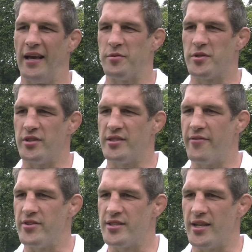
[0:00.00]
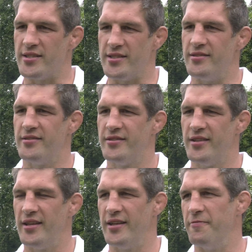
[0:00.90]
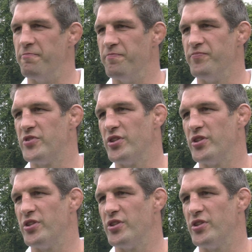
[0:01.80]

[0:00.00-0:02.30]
absolutely devastated um,